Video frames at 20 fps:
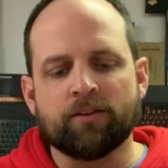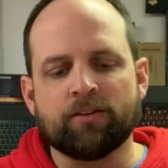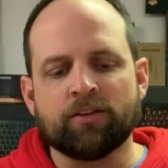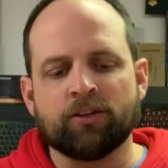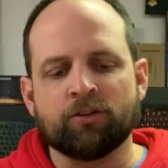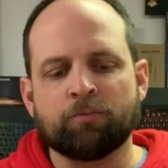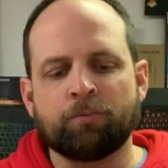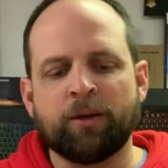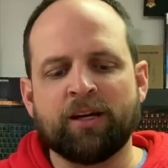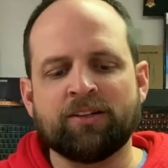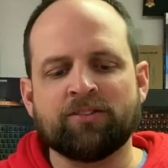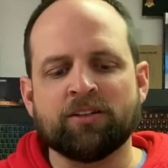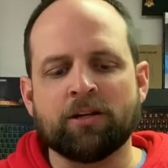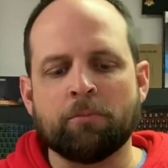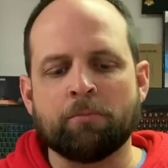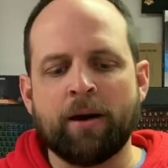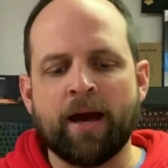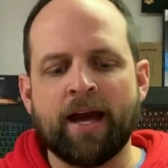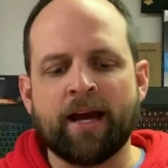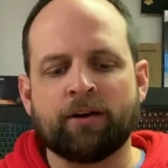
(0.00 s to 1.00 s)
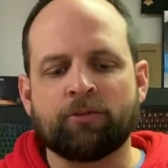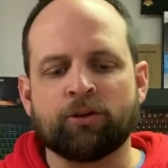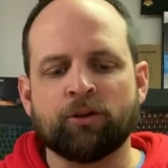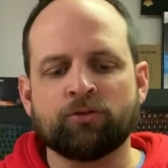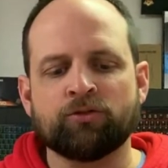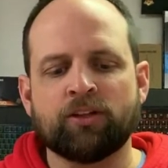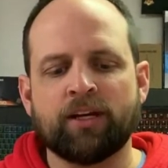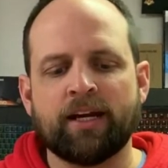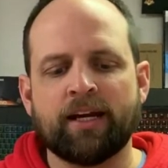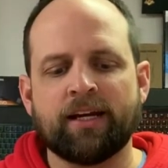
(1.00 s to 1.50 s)
this piece in the back
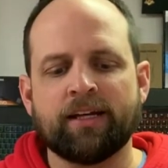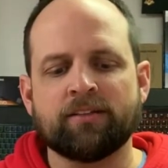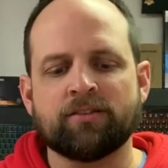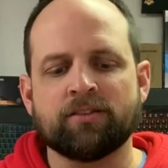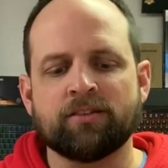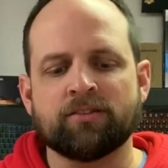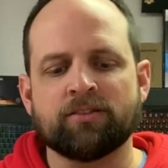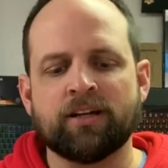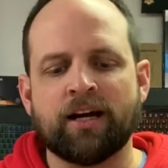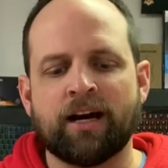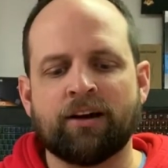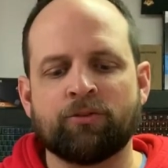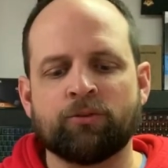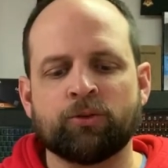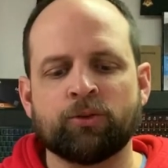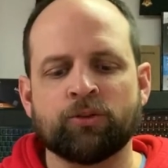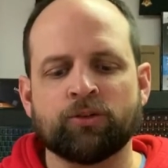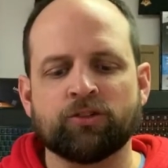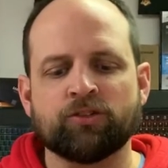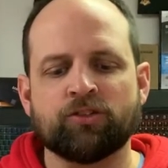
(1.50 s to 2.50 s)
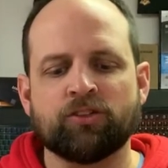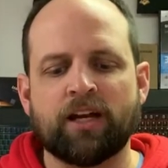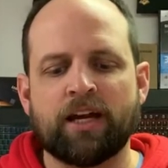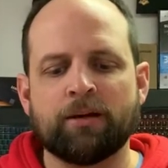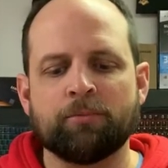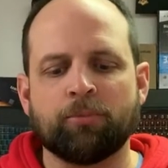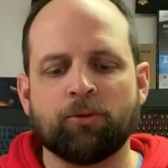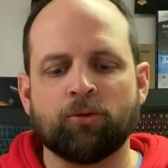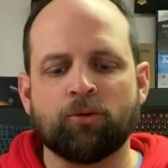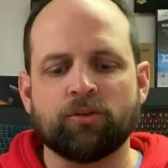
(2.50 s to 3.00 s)
rotates. It's not real
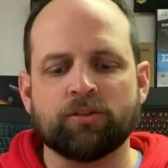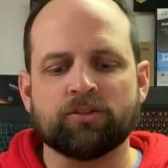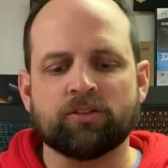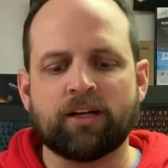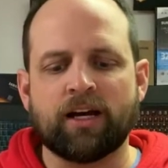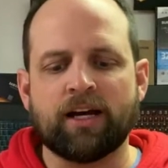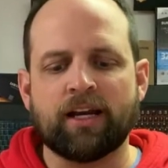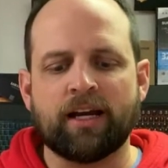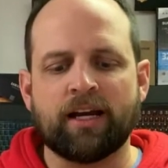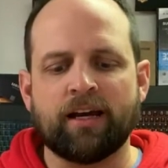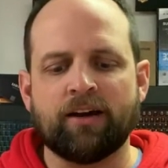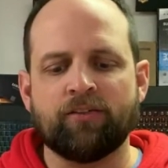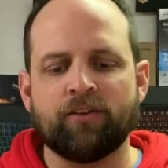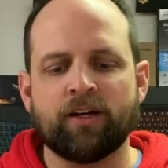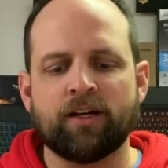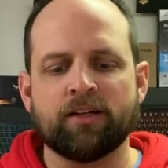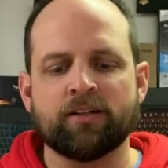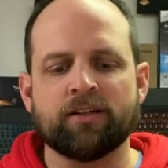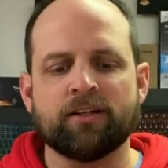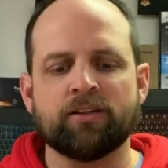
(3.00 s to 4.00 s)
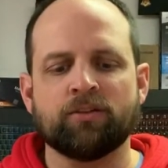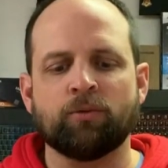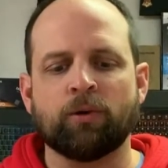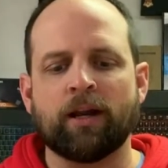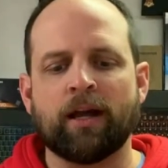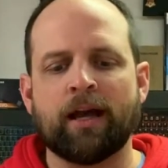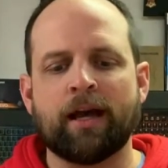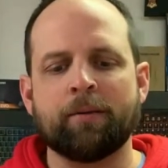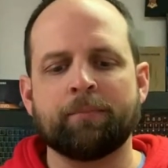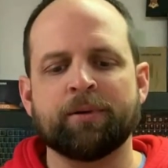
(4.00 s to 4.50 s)
stable. It's kind of heavy. And then
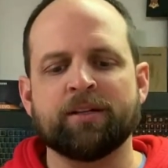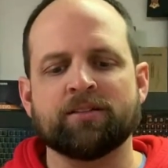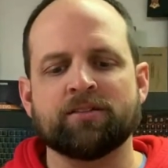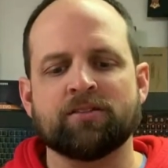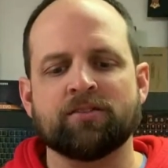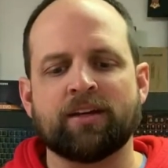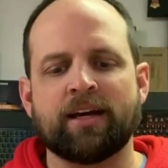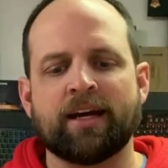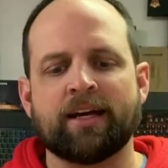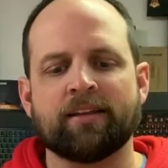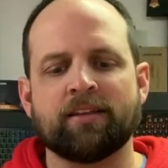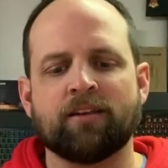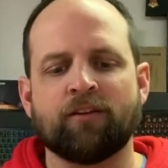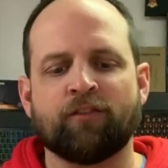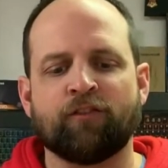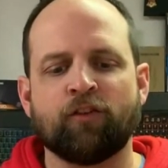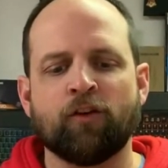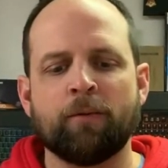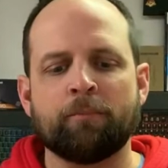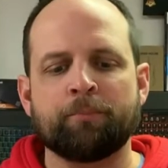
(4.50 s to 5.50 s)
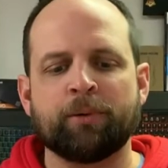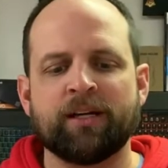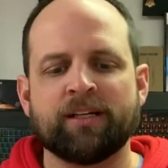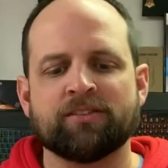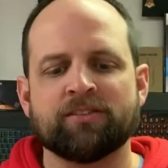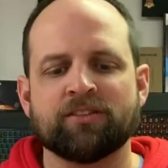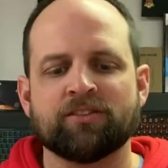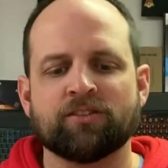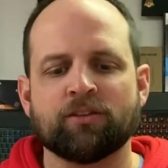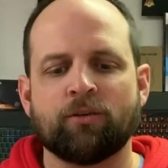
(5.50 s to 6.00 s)
what happens is that the front
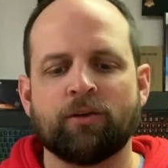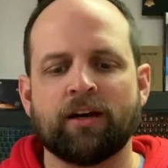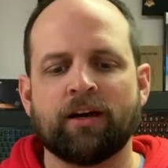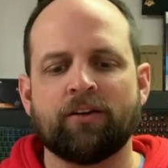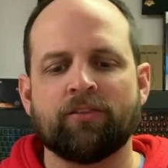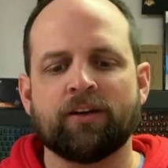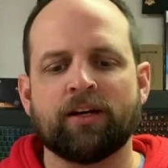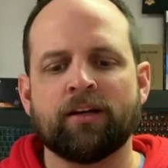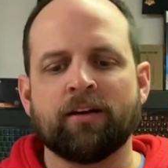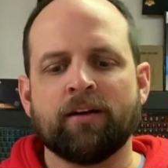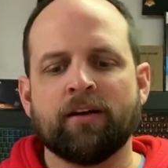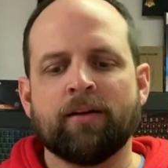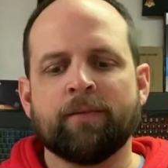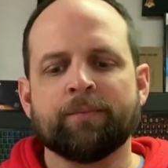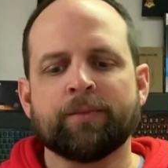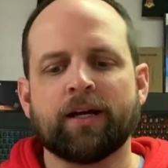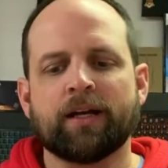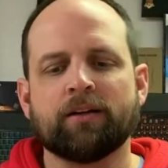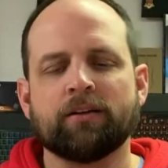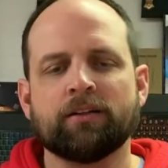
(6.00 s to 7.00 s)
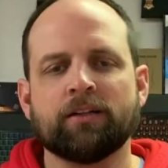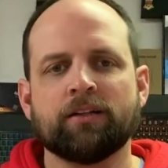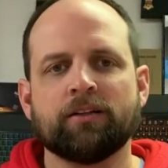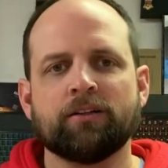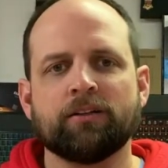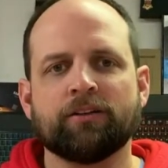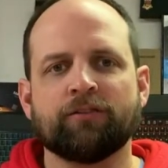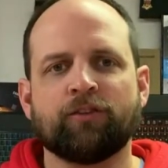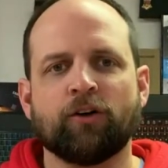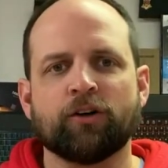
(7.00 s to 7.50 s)
piece is so heavy that it
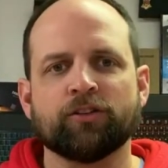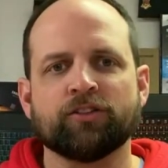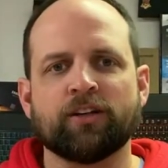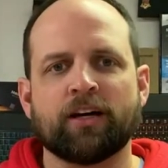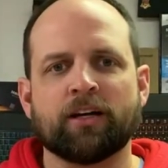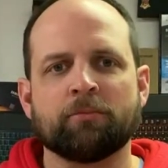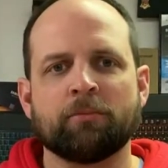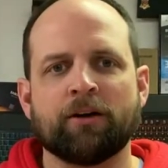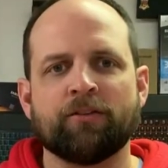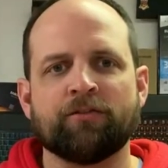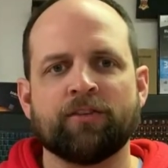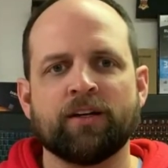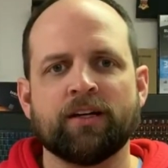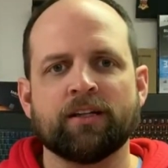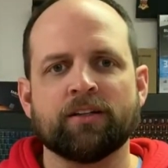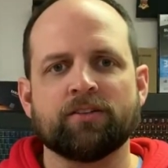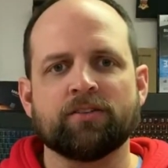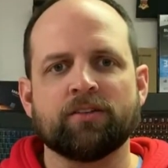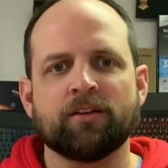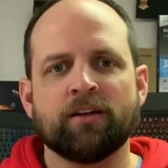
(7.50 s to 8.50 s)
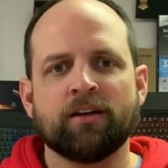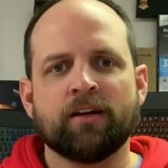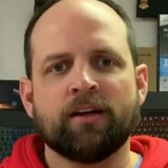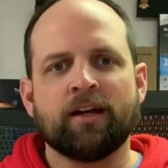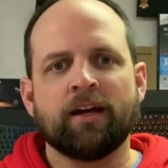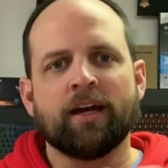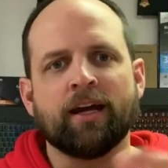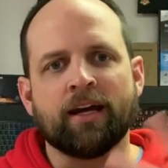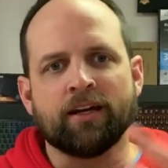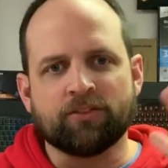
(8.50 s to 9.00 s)
literally falls out of my vents
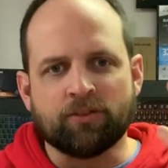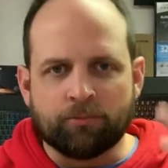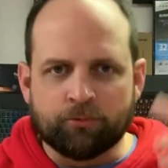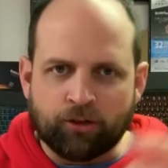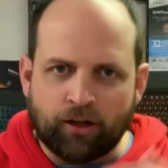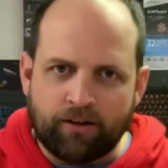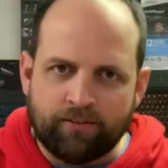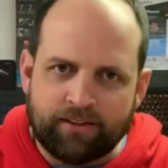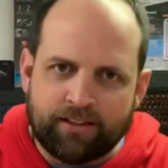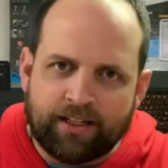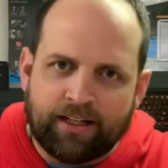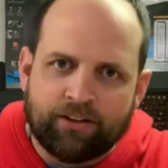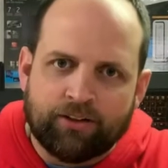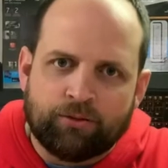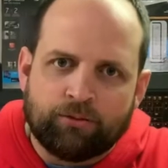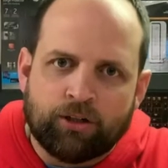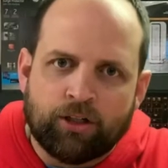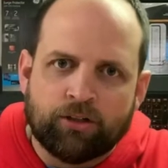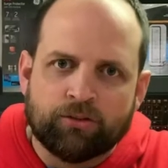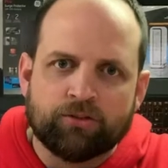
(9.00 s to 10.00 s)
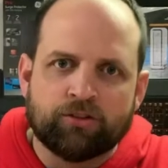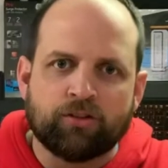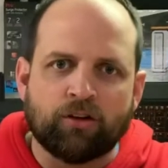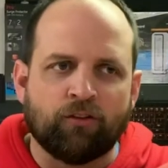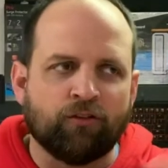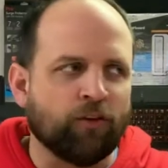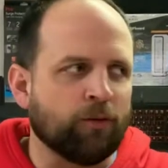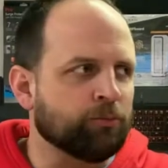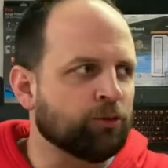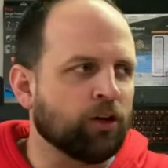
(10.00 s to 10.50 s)
as I'm driving down the road. So
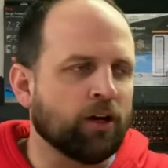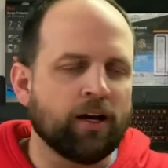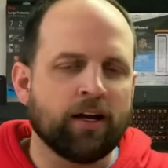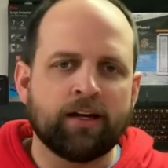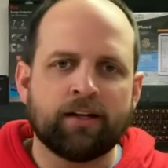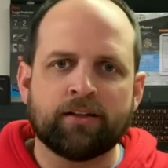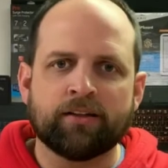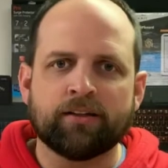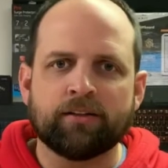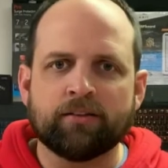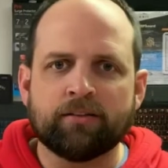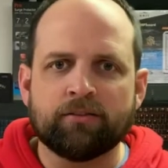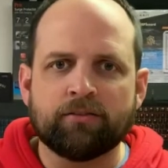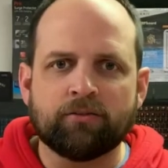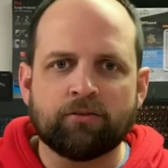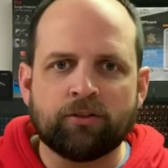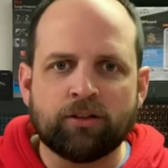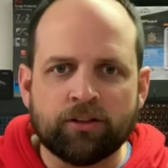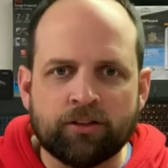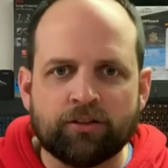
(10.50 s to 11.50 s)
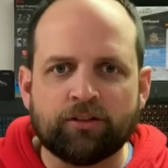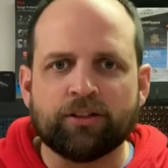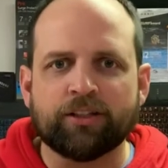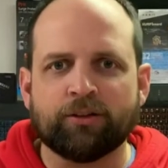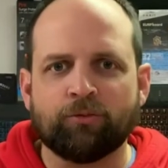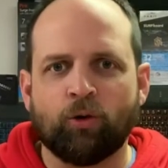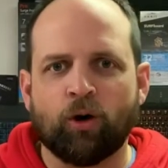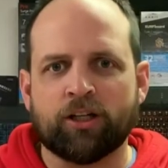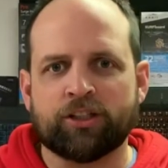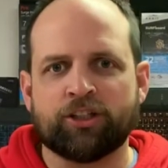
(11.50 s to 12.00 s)
if I'm trying to
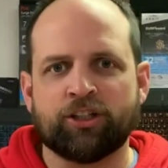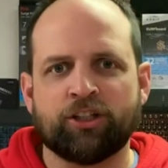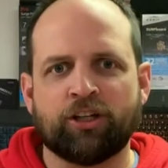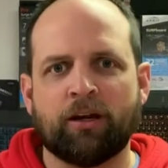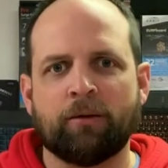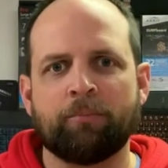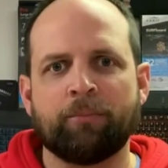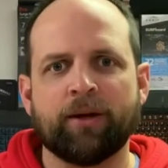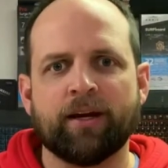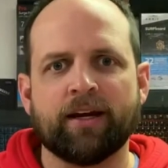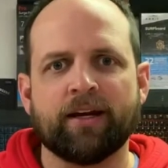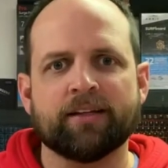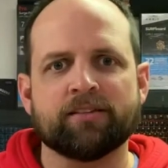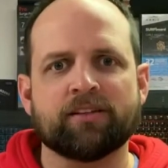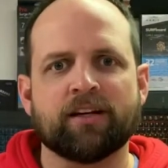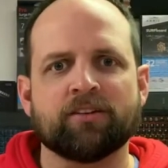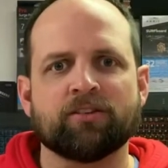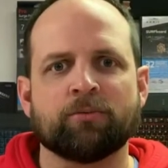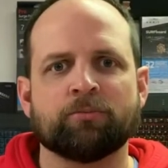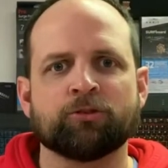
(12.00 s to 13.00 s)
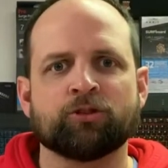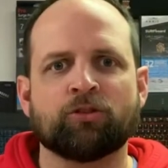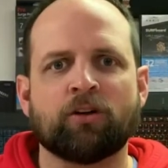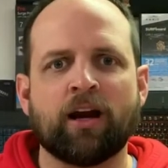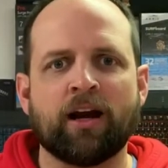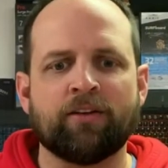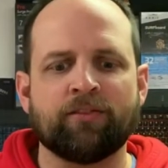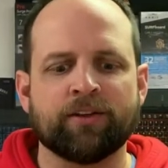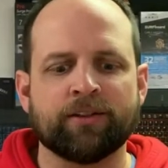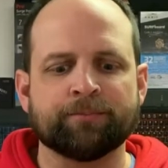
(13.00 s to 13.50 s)
literally watch a GPS as I'm
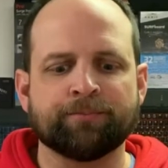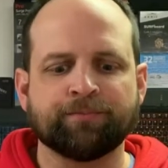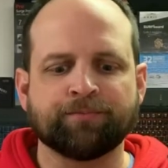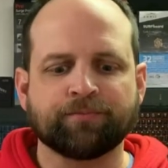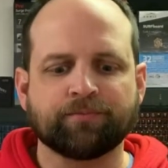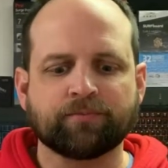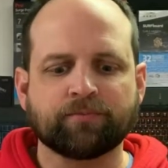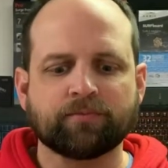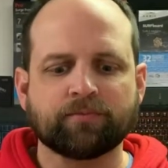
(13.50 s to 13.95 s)
driving